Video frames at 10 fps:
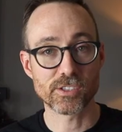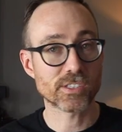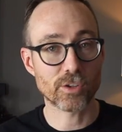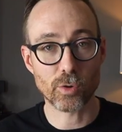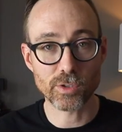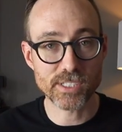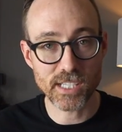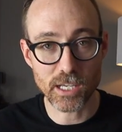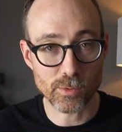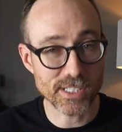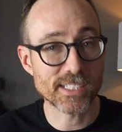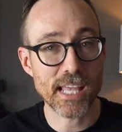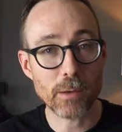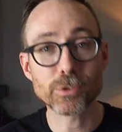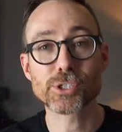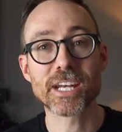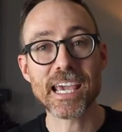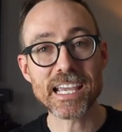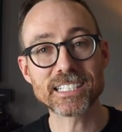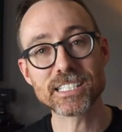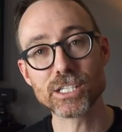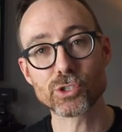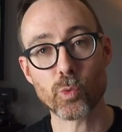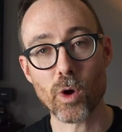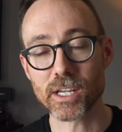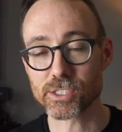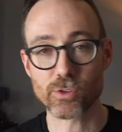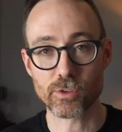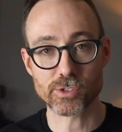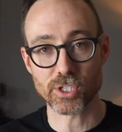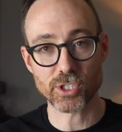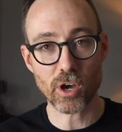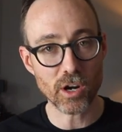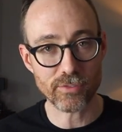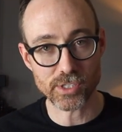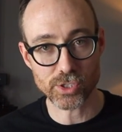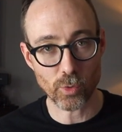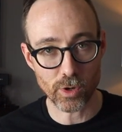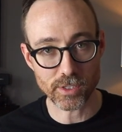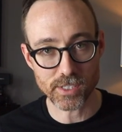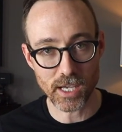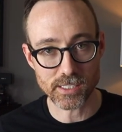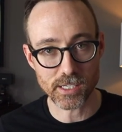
this is an old city. It was established in 1820, so there's a ton of historic sites